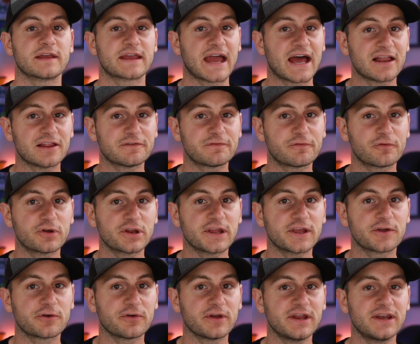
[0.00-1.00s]
The
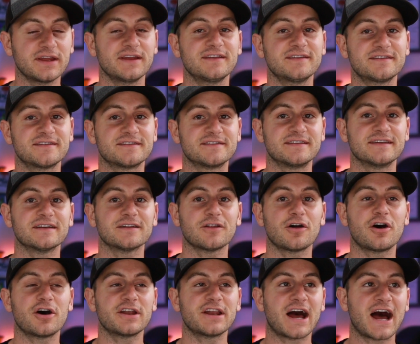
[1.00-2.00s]
California grid is still
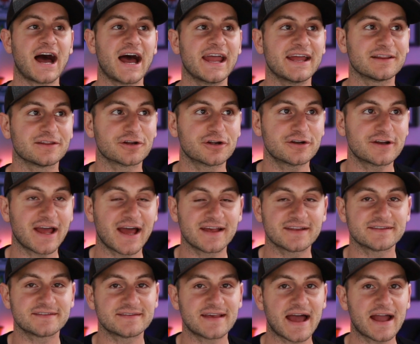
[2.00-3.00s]
on high alert
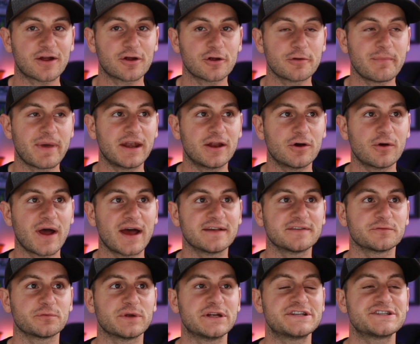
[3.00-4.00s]
as Sacramento
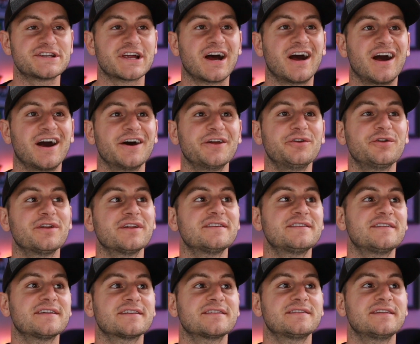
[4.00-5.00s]
has reached
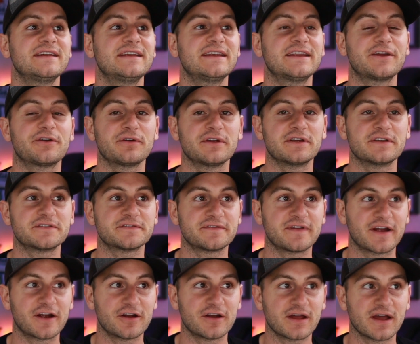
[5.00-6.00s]
116 degrees
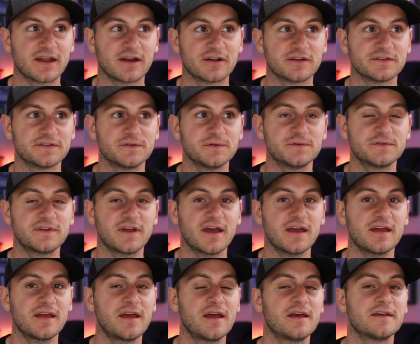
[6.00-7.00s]
Fahrenheit on
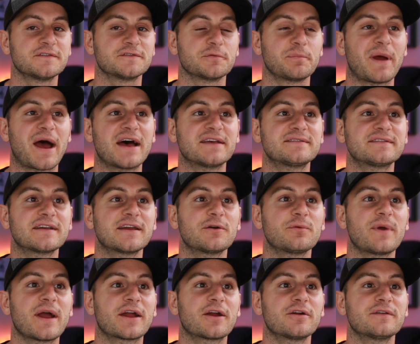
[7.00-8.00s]
Tuesday, surpassing a
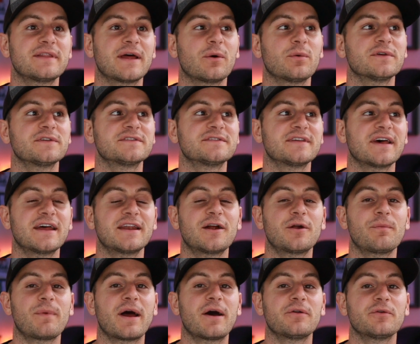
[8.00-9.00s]
record that was set
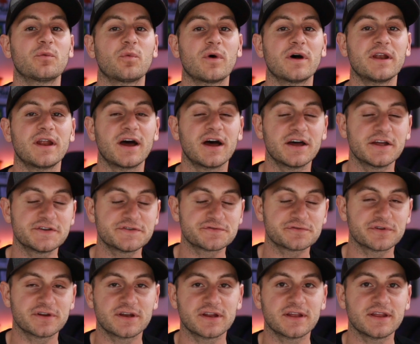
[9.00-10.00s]
around
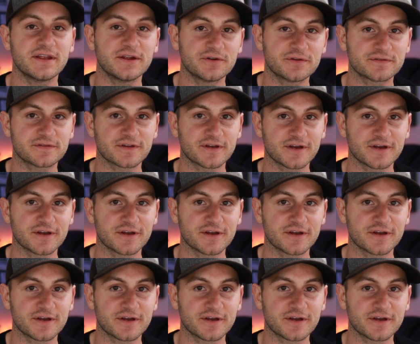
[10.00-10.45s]
100 years